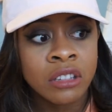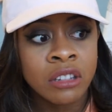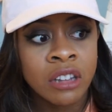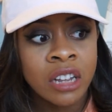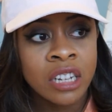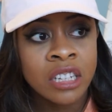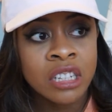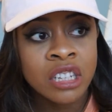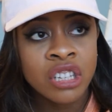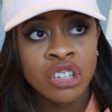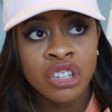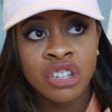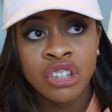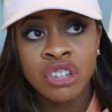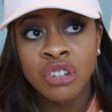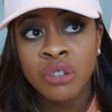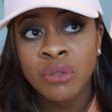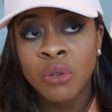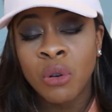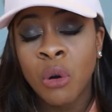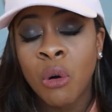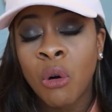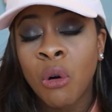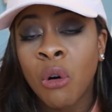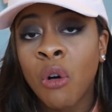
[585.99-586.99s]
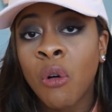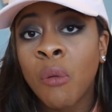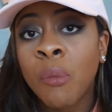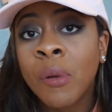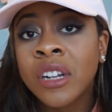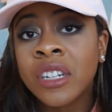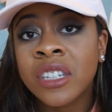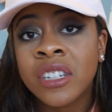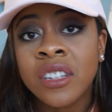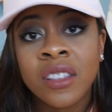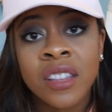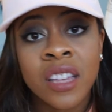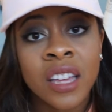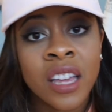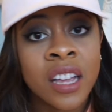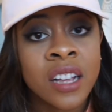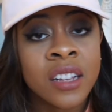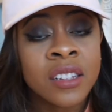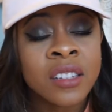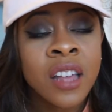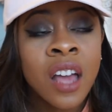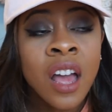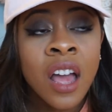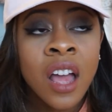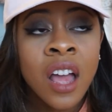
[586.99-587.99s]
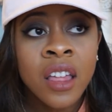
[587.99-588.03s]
liked to do a whole bunch of things.